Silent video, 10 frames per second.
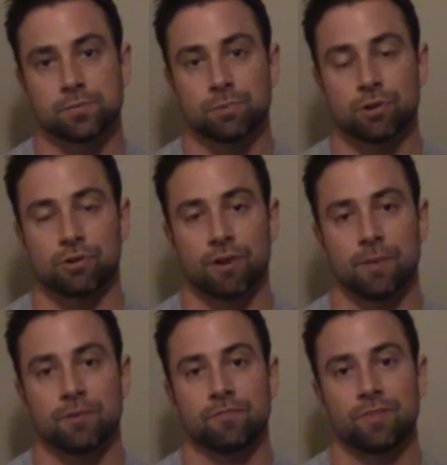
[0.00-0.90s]
Per
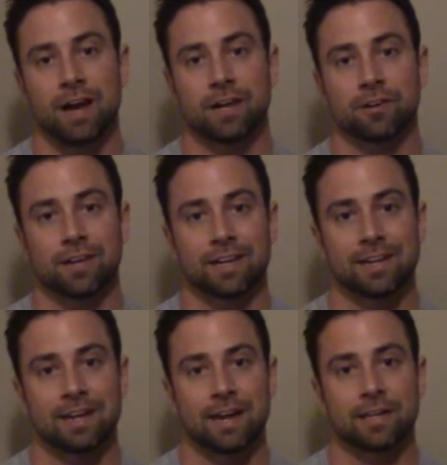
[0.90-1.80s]
gram of fat, you're
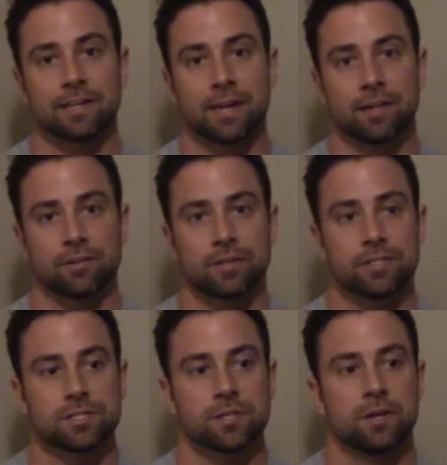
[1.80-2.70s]
getting 9
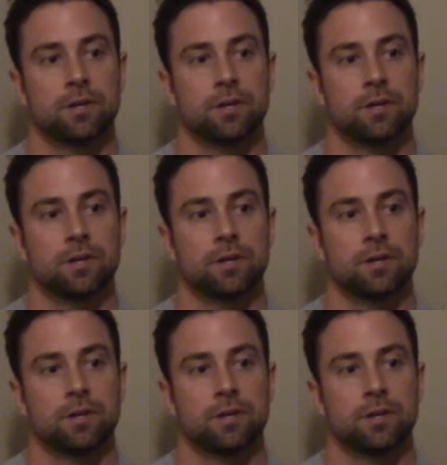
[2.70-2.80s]
calories.